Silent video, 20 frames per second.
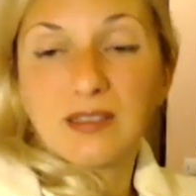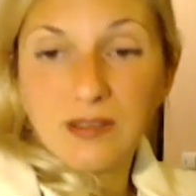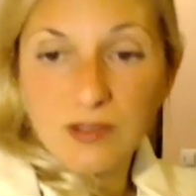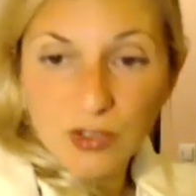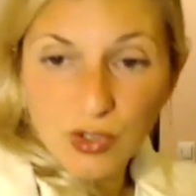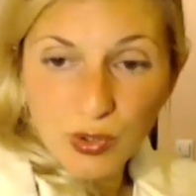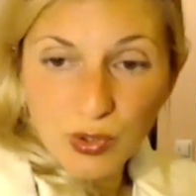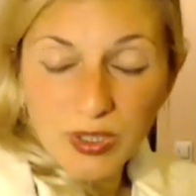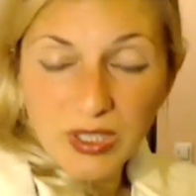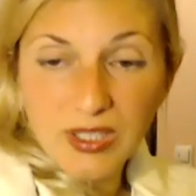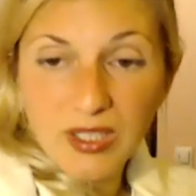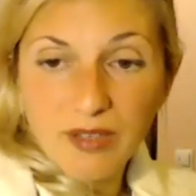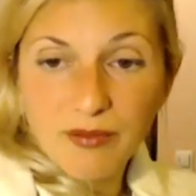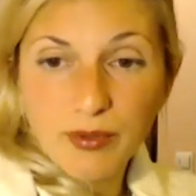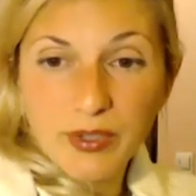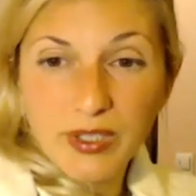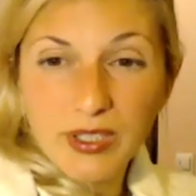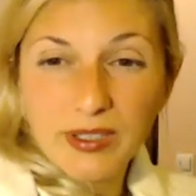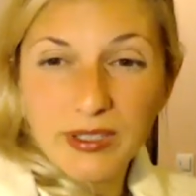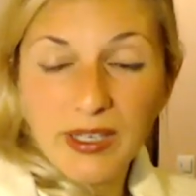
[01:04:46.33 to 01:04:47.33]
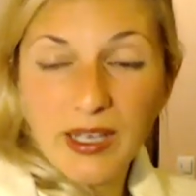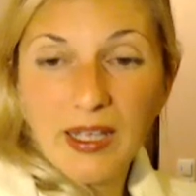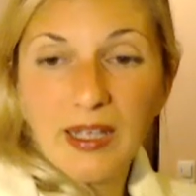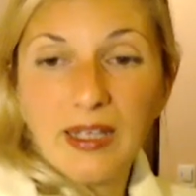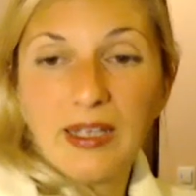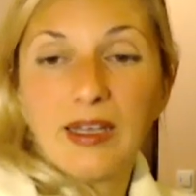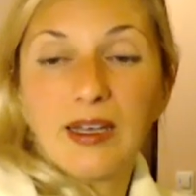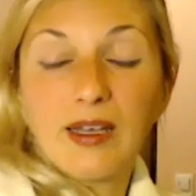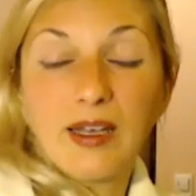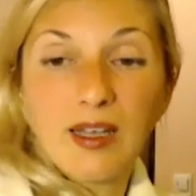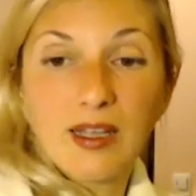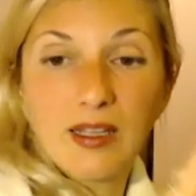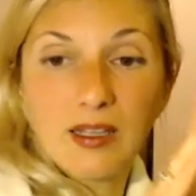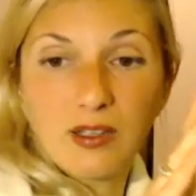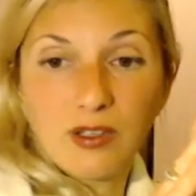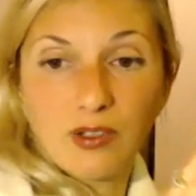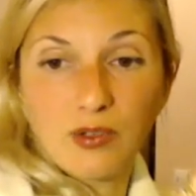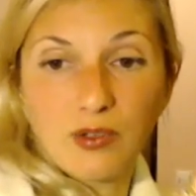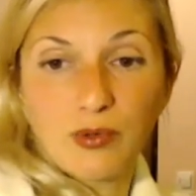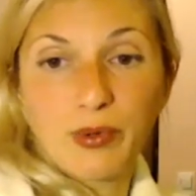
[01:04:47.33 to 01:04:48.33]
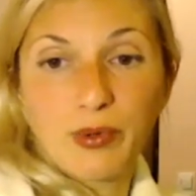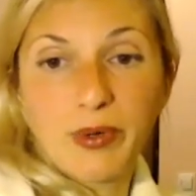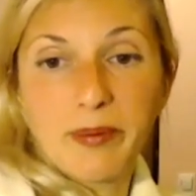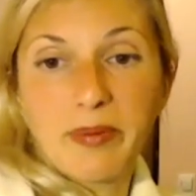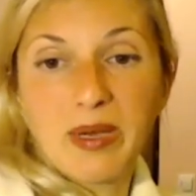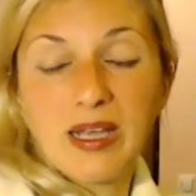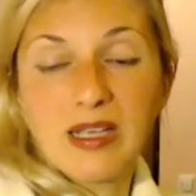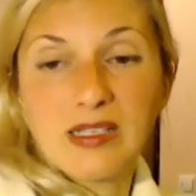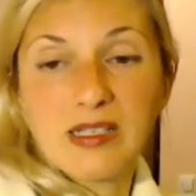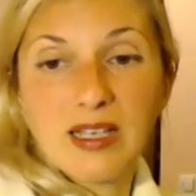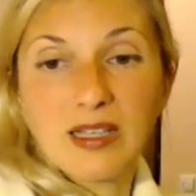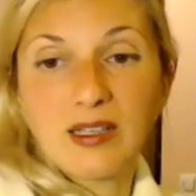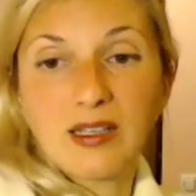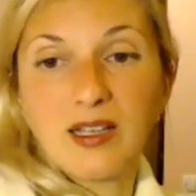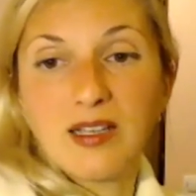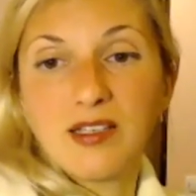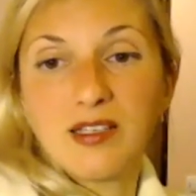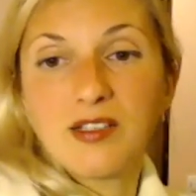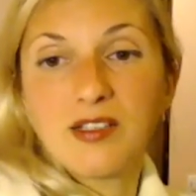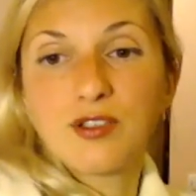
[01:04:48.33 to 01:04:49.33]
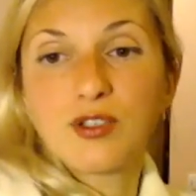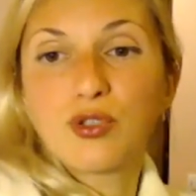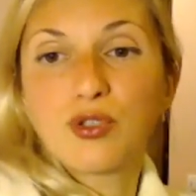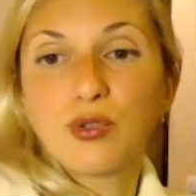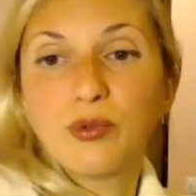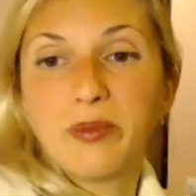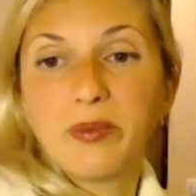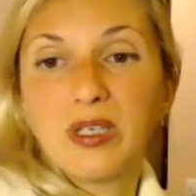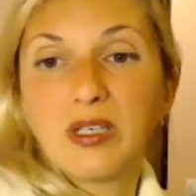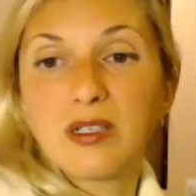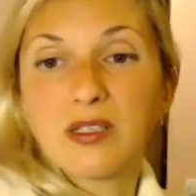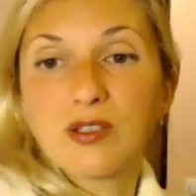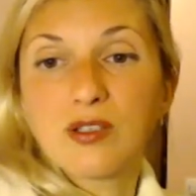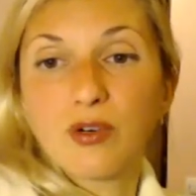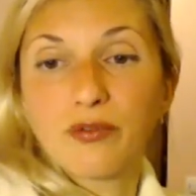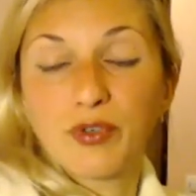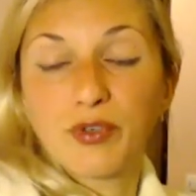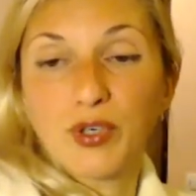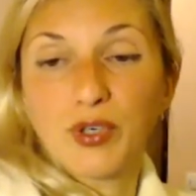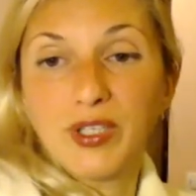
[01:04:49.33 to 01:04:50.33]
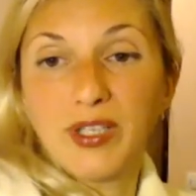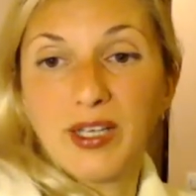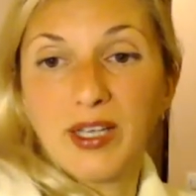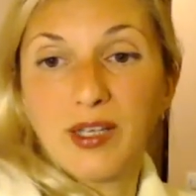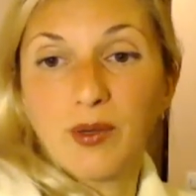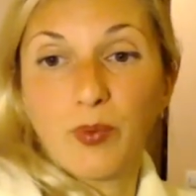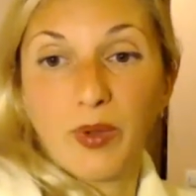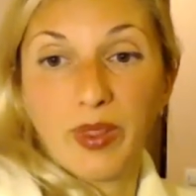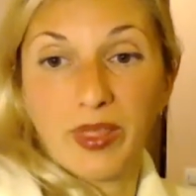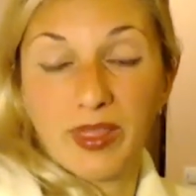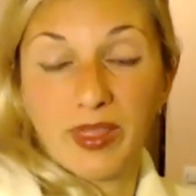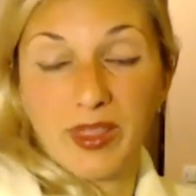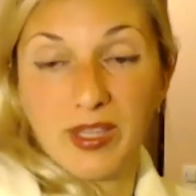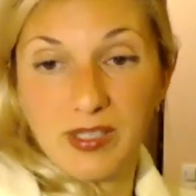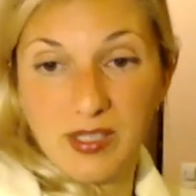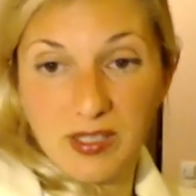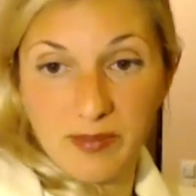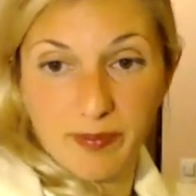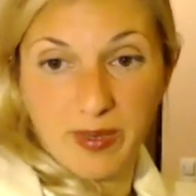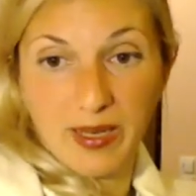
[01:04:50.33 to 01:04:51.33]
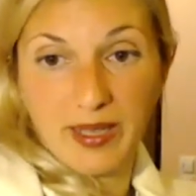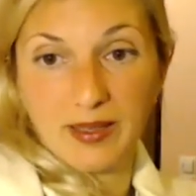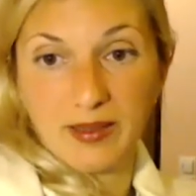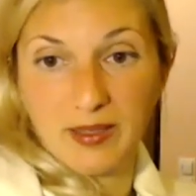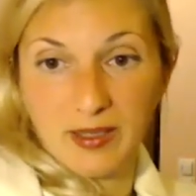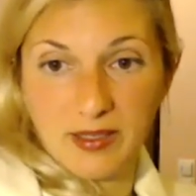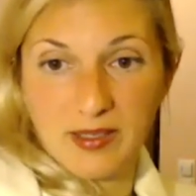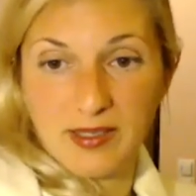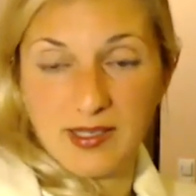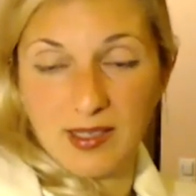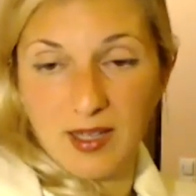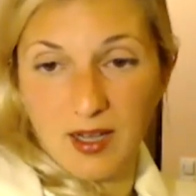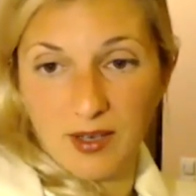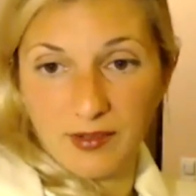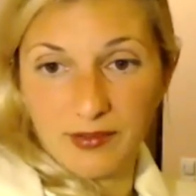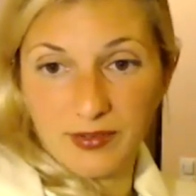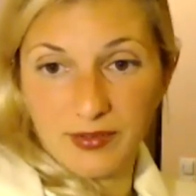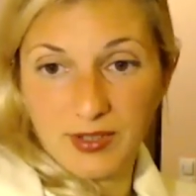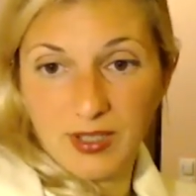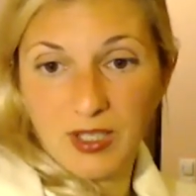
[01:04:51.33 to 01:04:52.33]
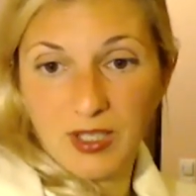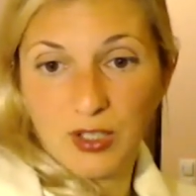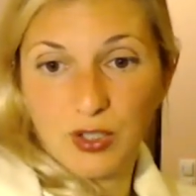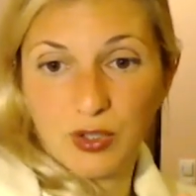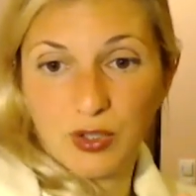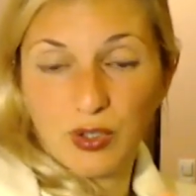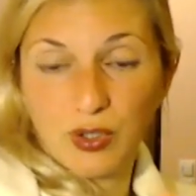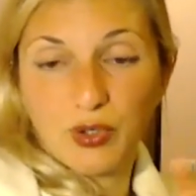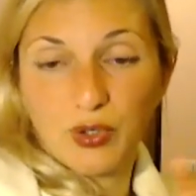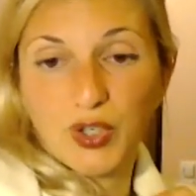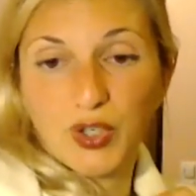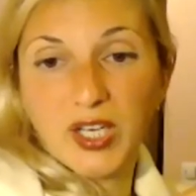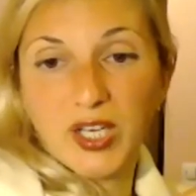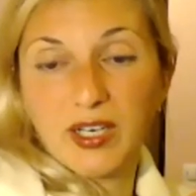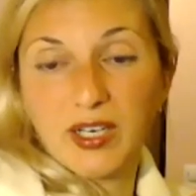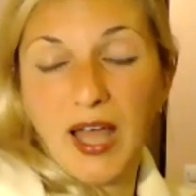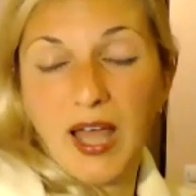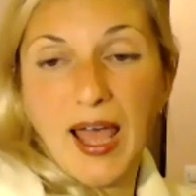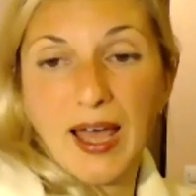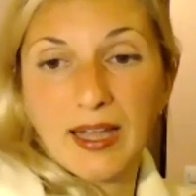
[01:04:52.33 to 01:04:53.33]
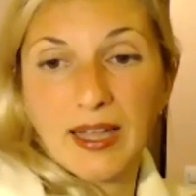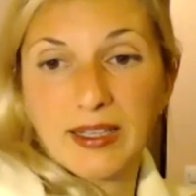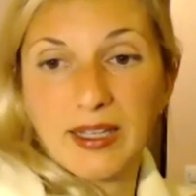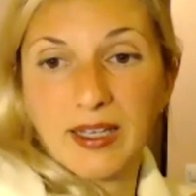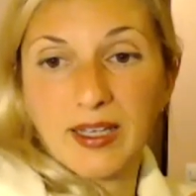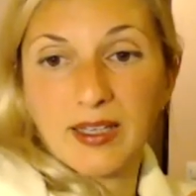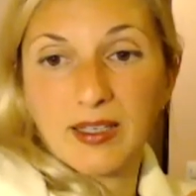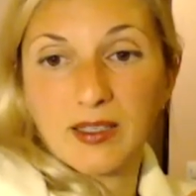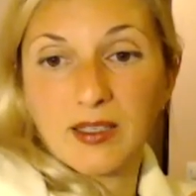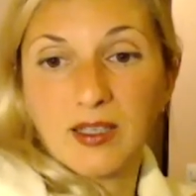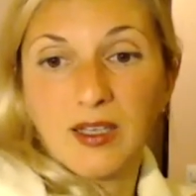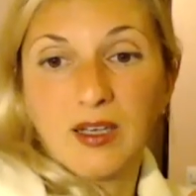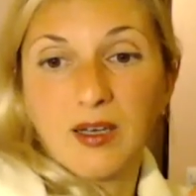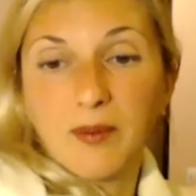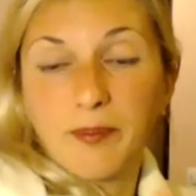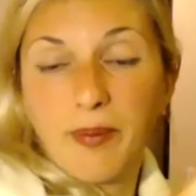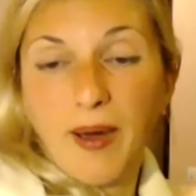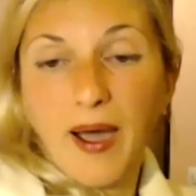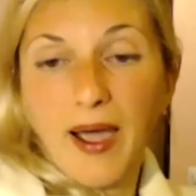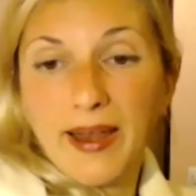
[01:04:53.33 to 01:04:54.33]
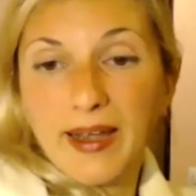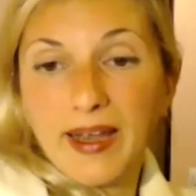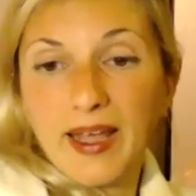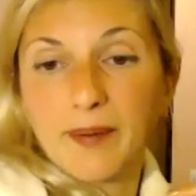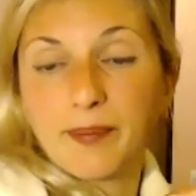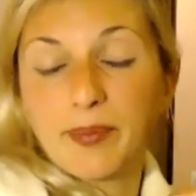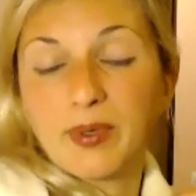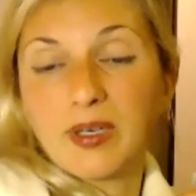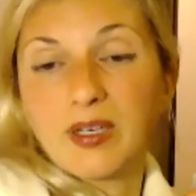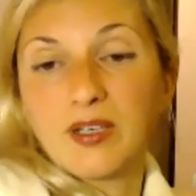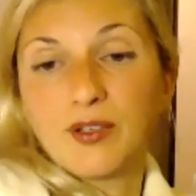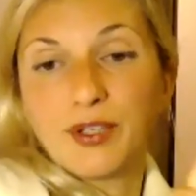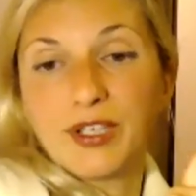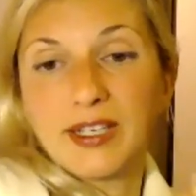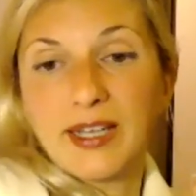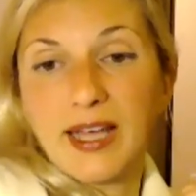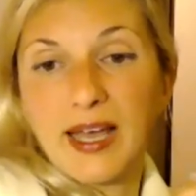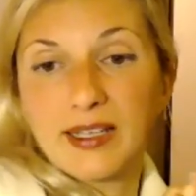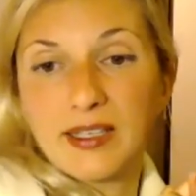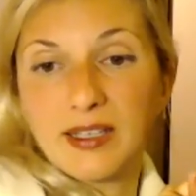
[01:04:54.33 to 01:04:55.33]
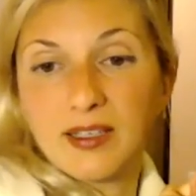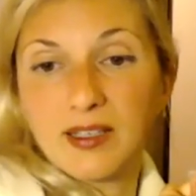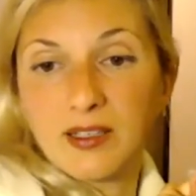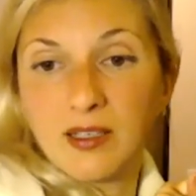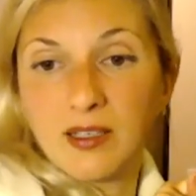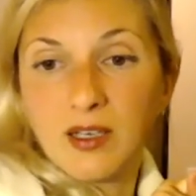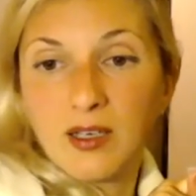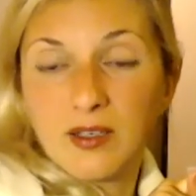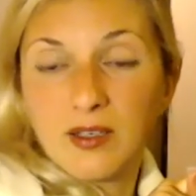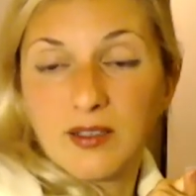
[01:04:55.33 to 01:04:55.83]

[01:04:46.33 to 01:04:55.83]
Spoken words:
Do it every day and replace at least 2 meals of your day with this blended stuff. You know, you can add in pineapple, you can add in